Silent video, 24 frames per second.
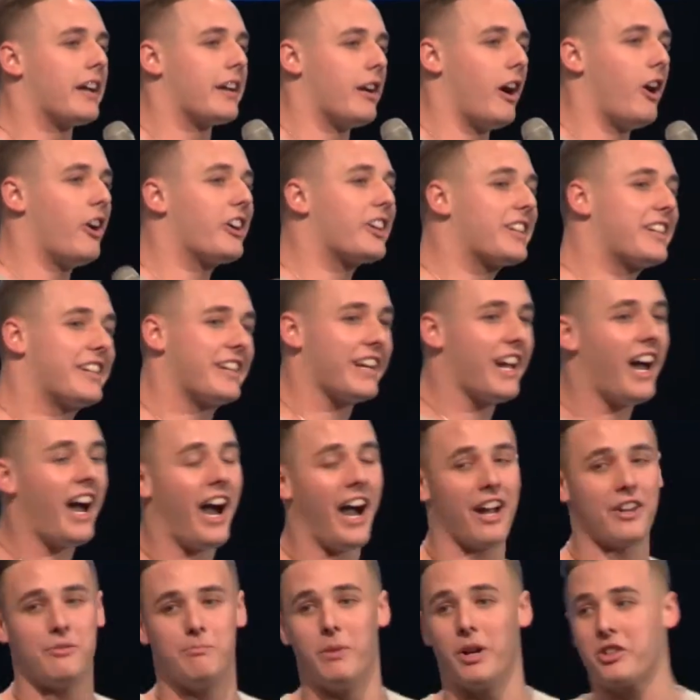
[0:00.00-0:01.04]
our
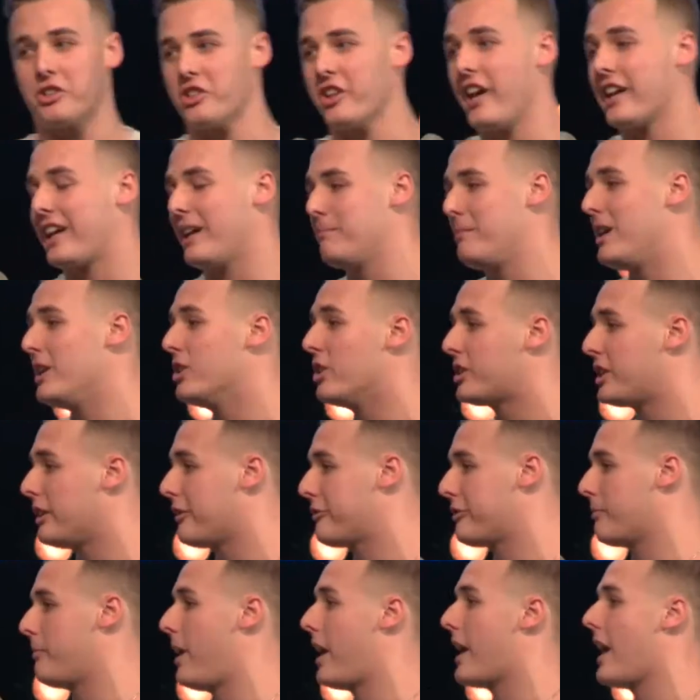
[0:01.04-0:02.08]
God, much like me looking
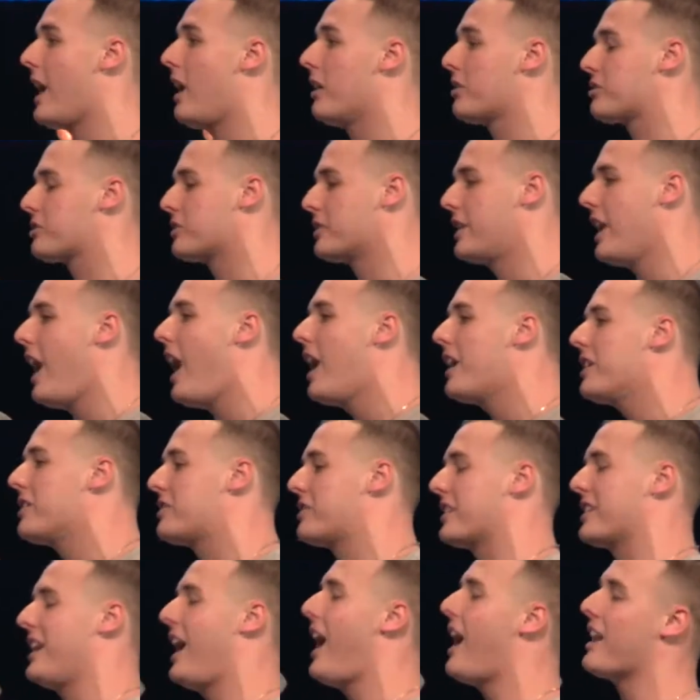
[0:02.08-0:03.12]
for my house, God is a
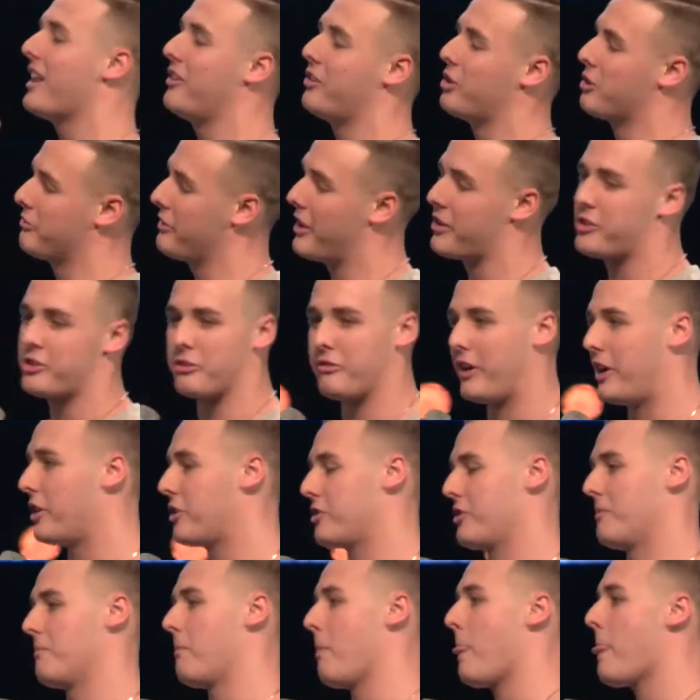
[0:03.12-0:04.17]
God into
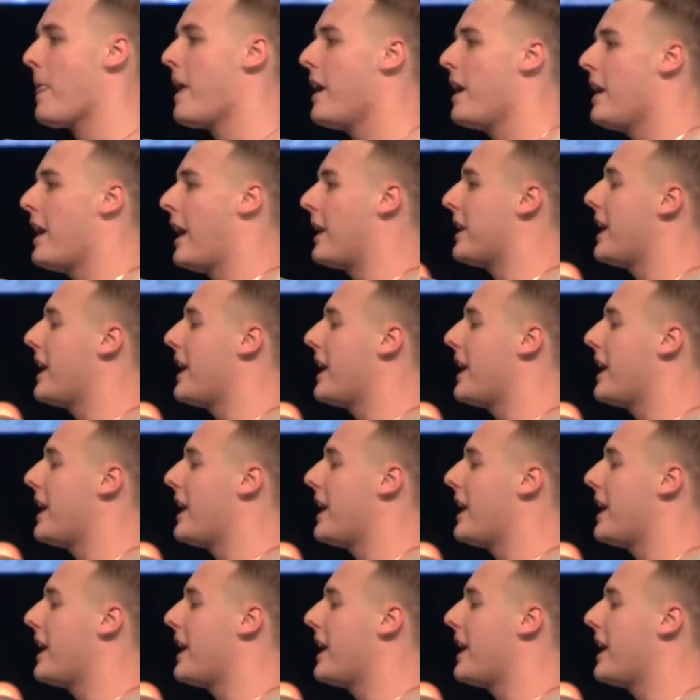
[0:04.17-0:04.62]
restoration. And